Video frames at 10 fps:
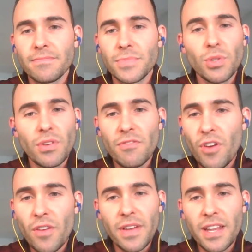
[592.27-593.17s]
Don't
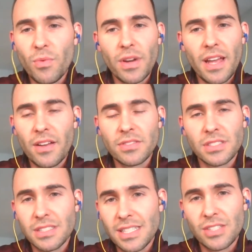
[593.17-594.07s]
involve anyone
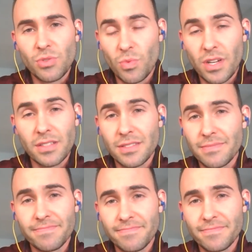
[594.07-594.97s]
else's needs or wants.
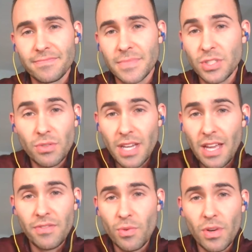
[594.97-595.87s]
It's okay
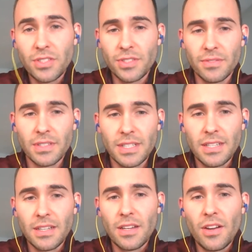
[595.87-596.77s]
if you want to.
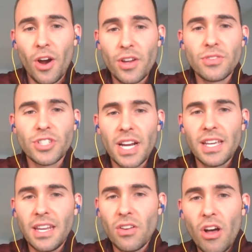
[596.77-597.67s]
Are you
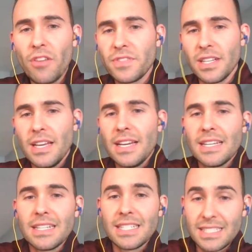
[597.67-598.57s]
checking in often
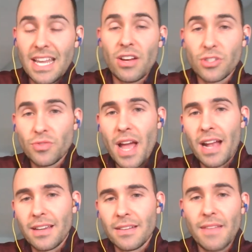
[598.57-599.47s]
to stay on track?